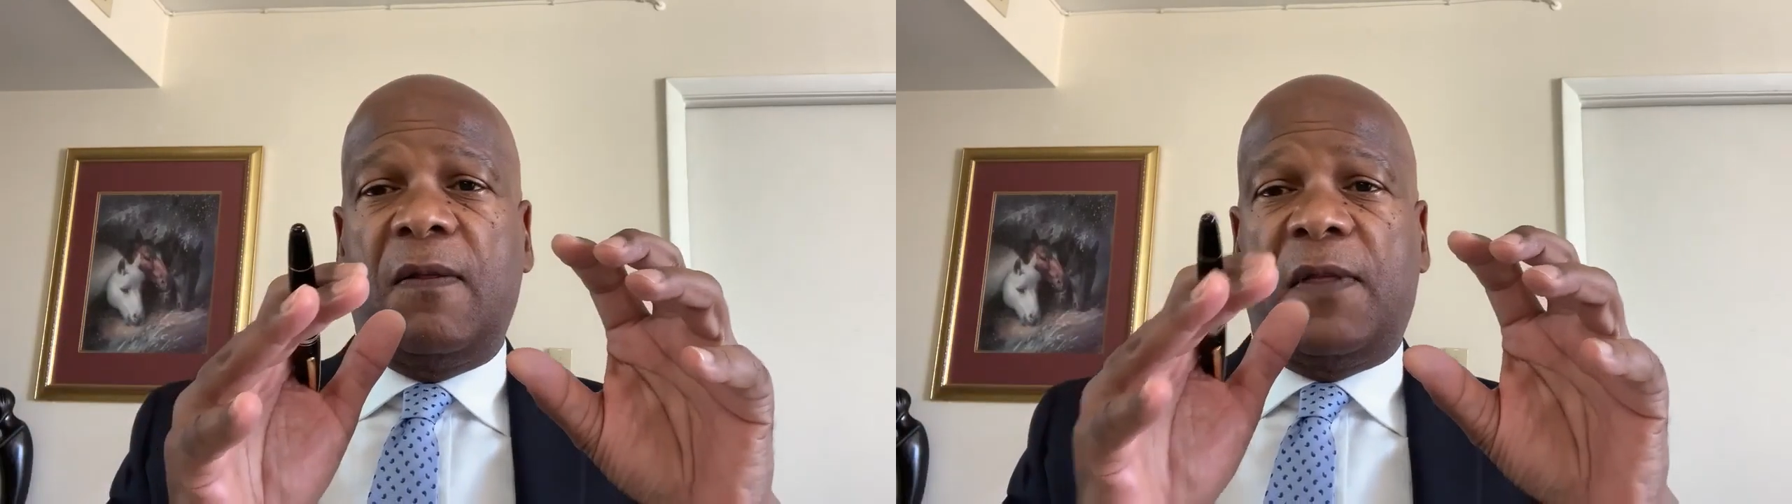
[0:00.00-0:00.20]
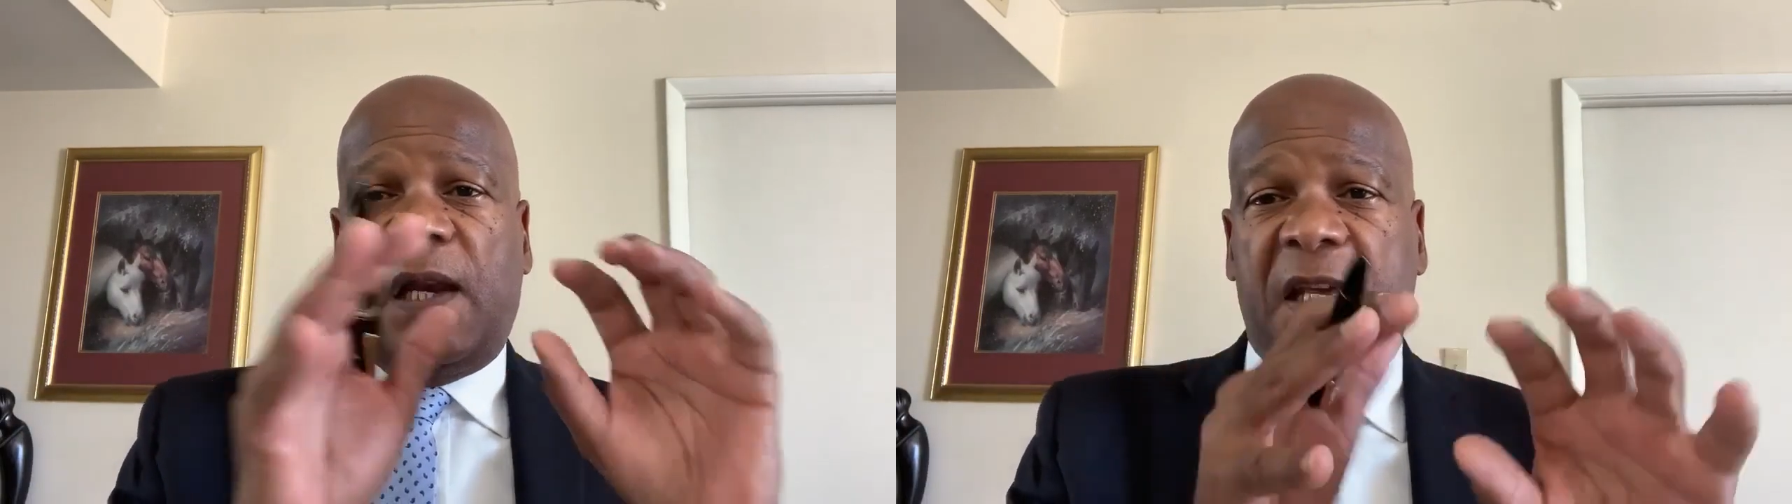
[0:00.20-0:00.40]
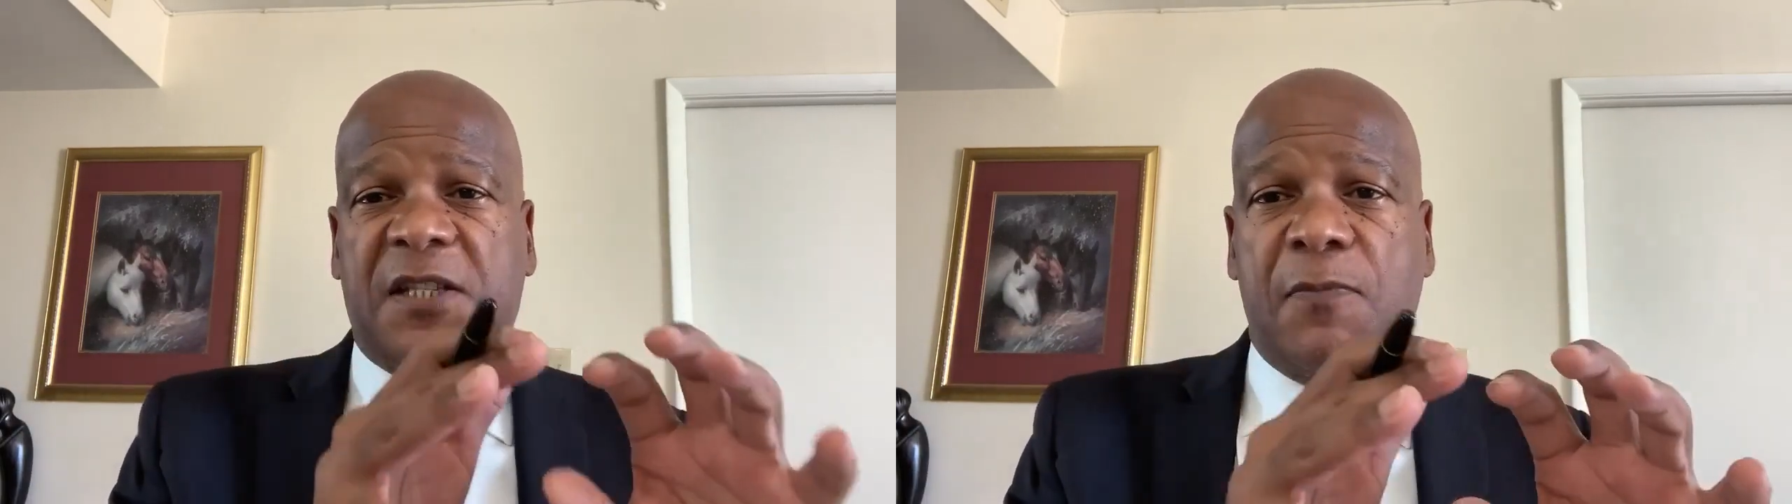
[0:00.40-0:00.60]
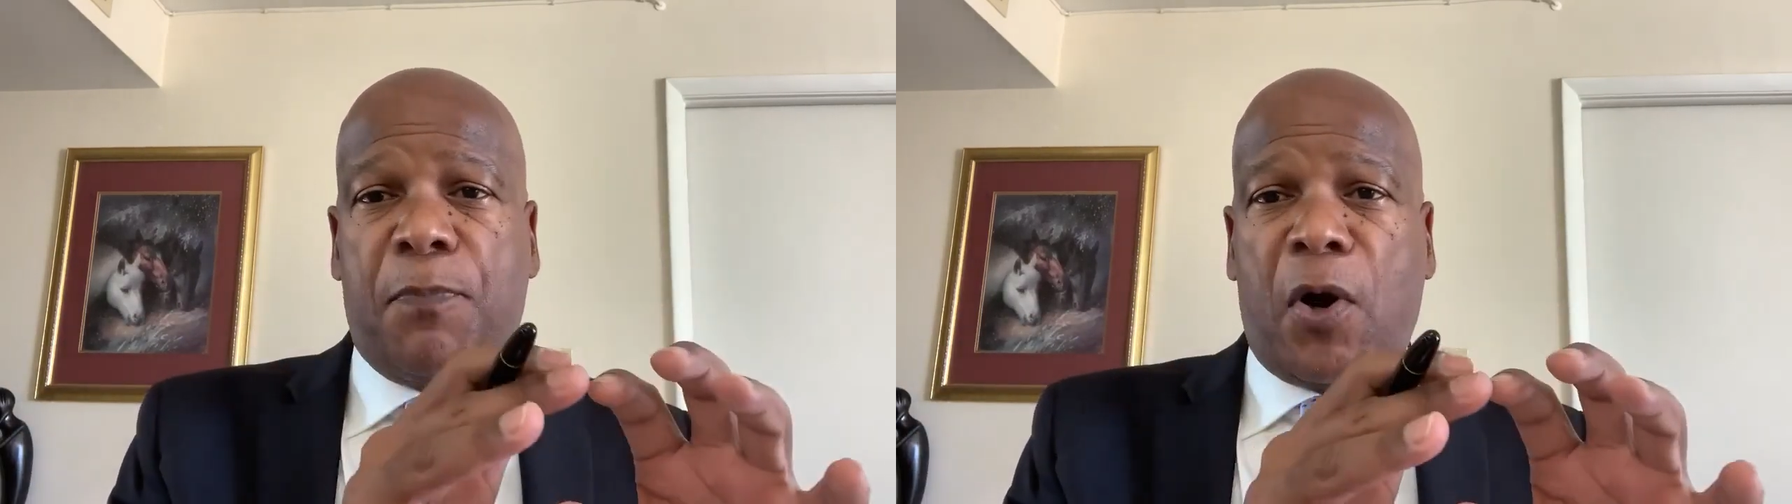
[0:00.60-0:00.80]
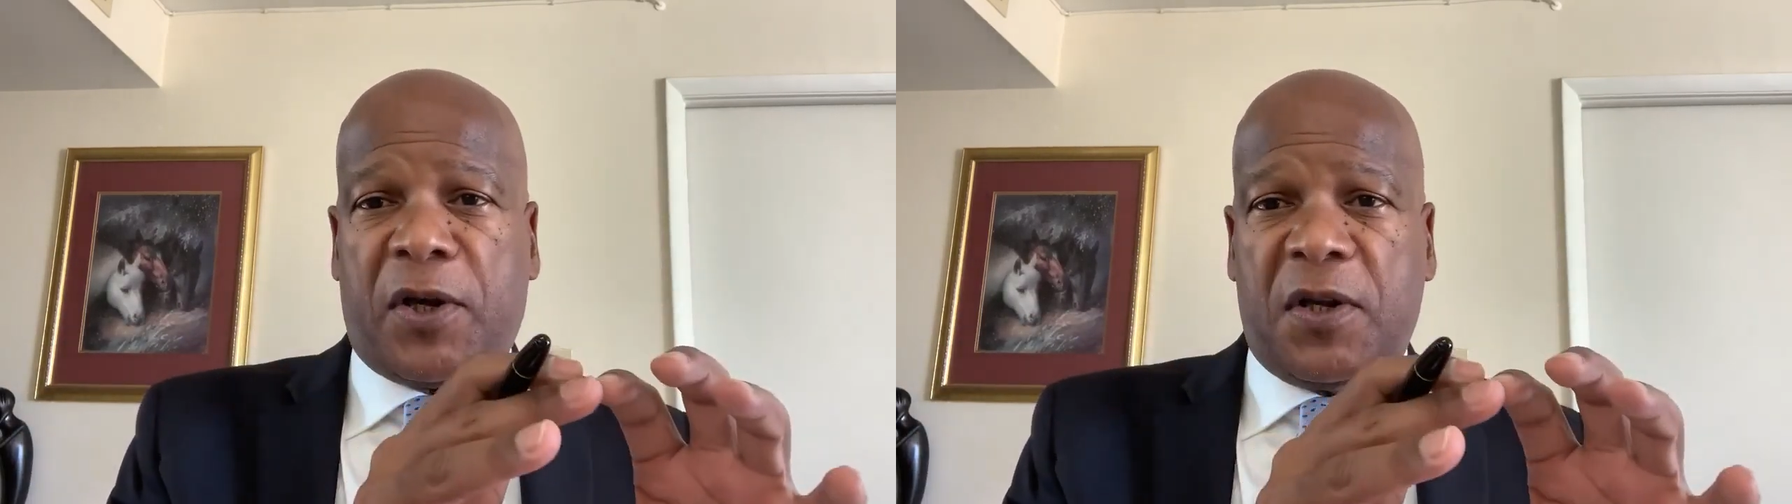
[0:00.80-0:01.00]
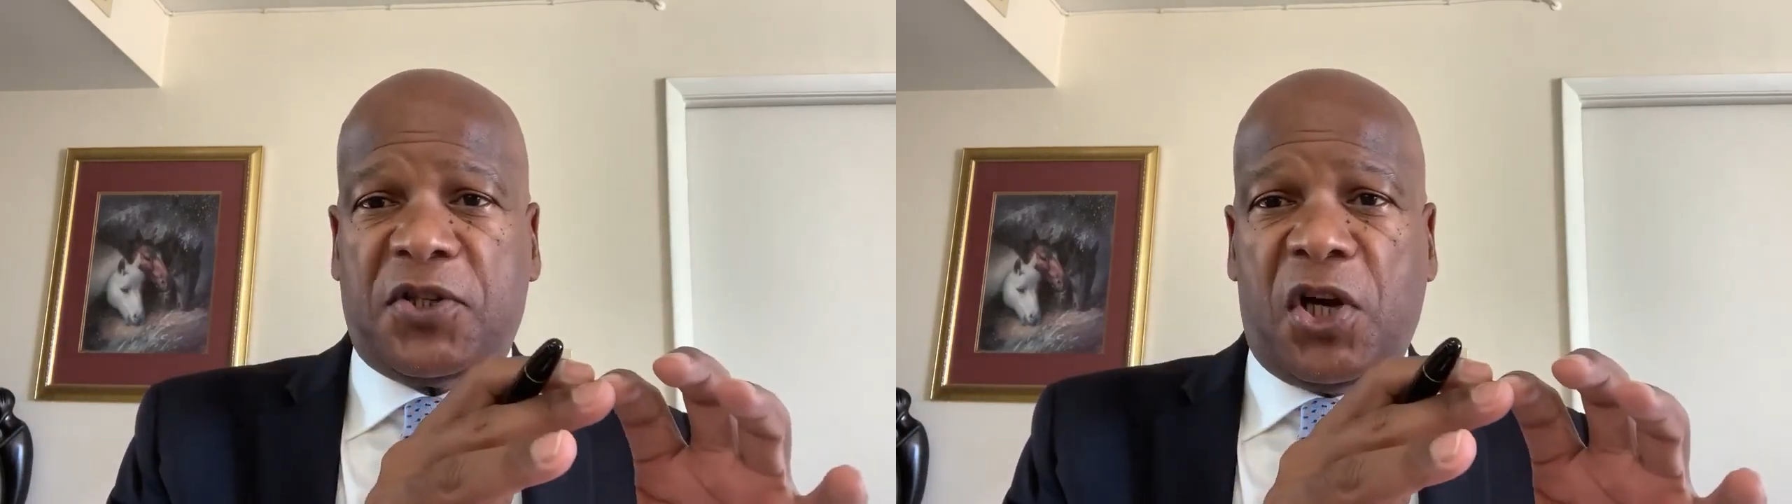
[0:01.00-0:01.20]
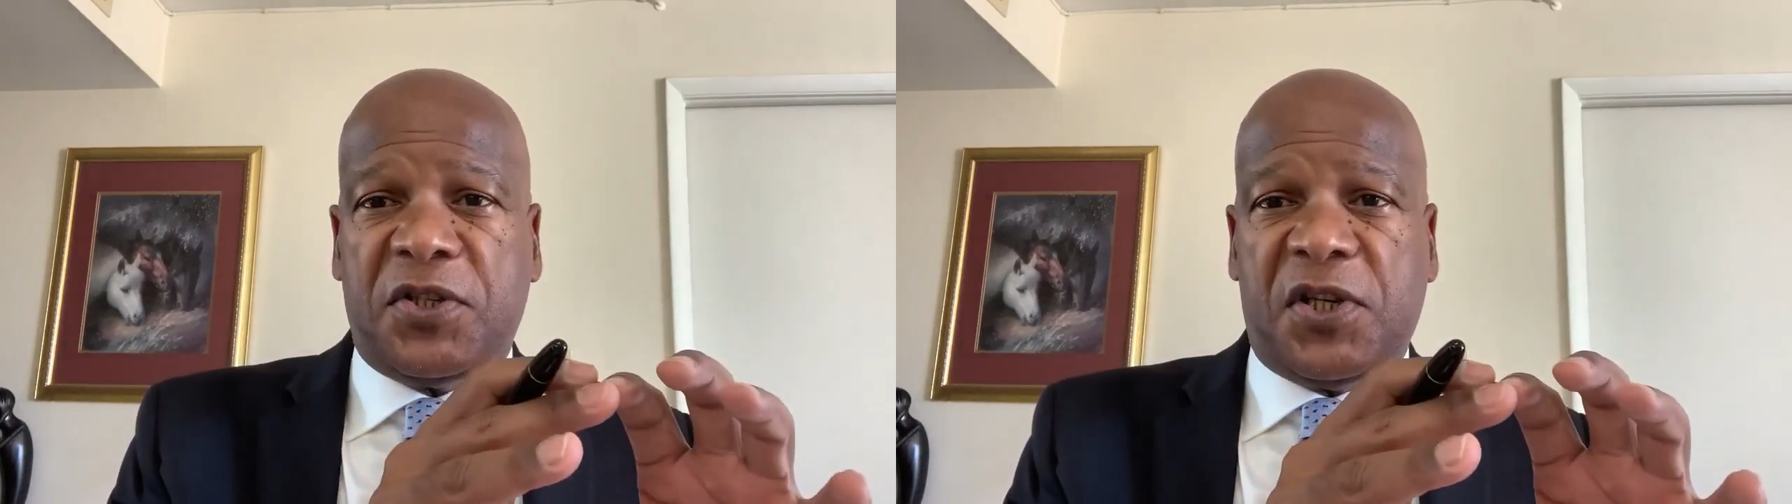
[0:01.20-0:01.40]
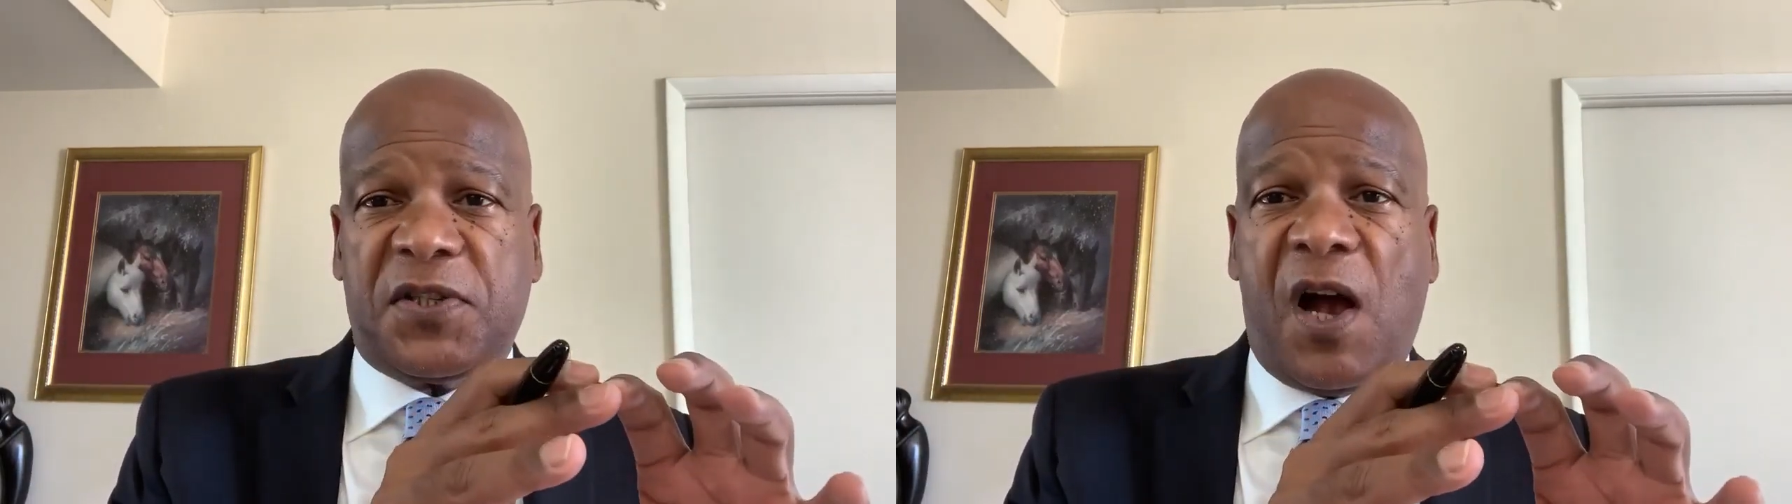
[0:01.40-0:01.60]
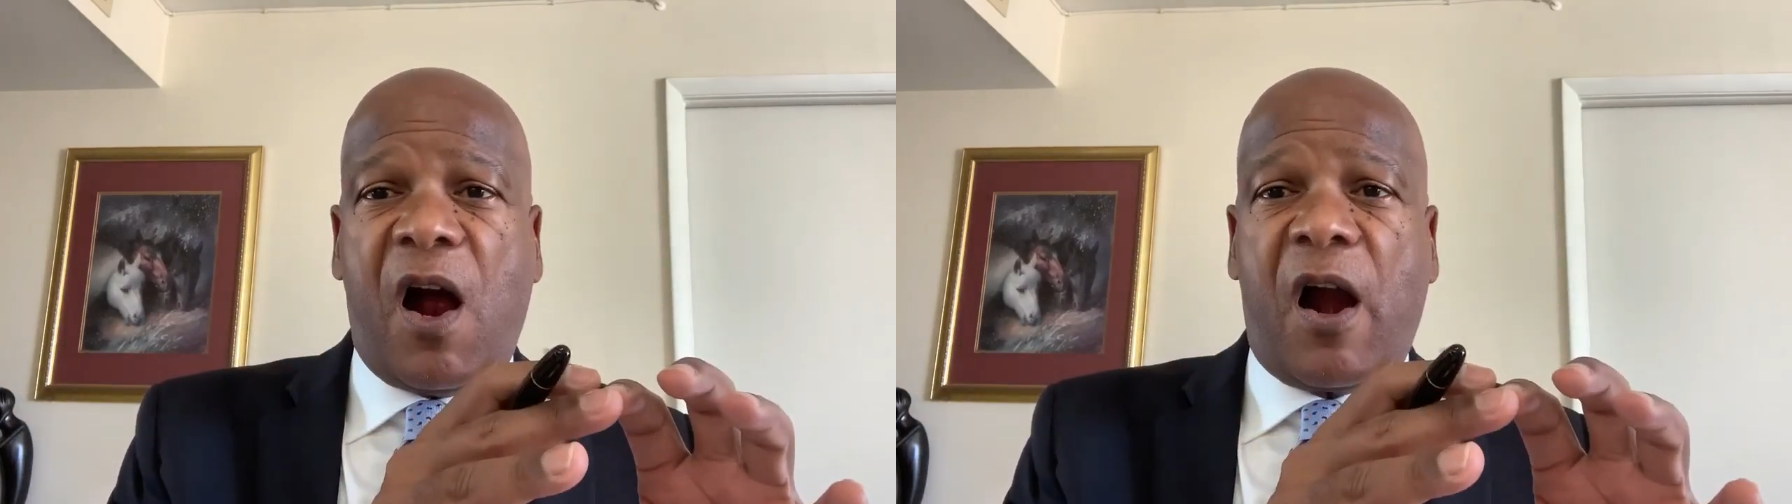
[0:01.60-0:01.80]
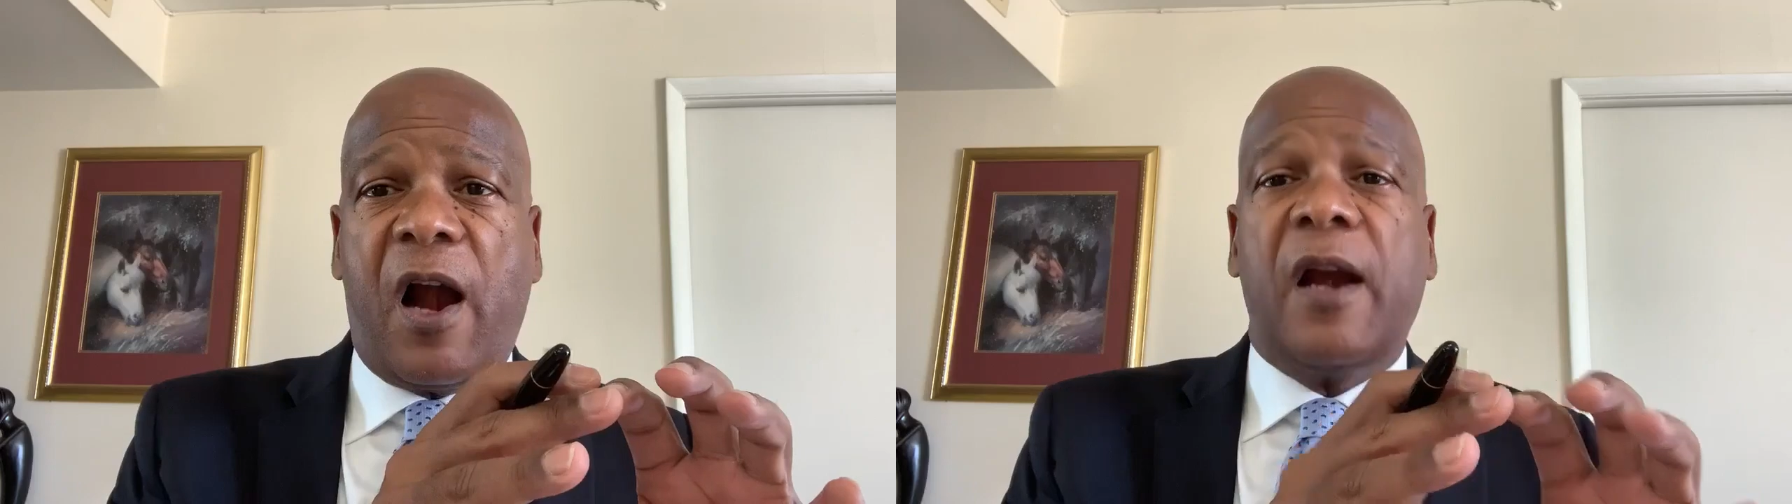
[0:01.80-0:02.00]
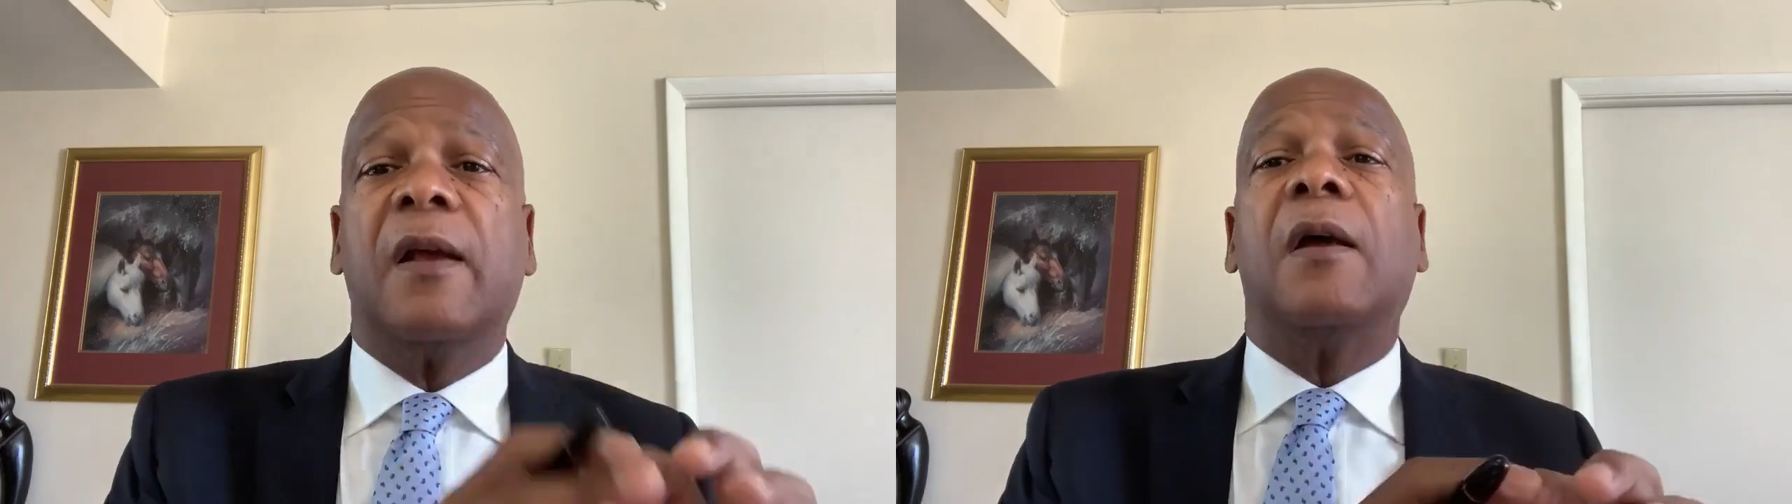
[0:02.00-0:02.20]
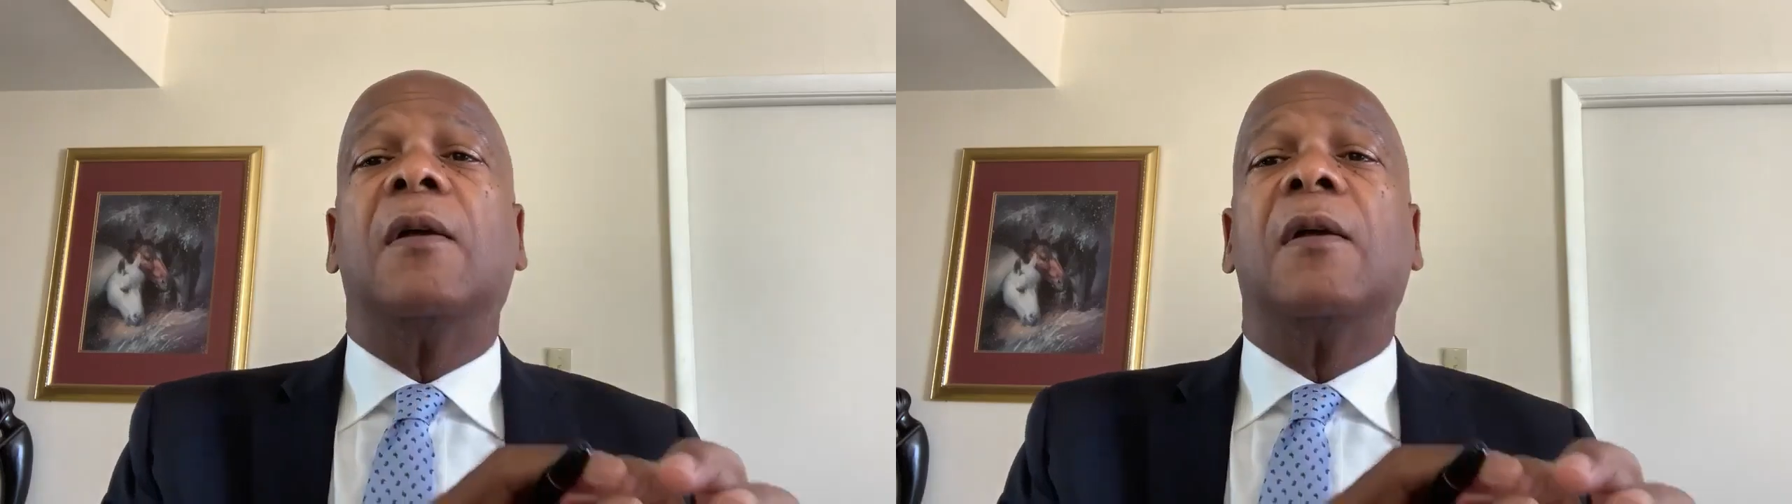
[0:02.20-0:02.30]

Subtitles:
the least important the judges are,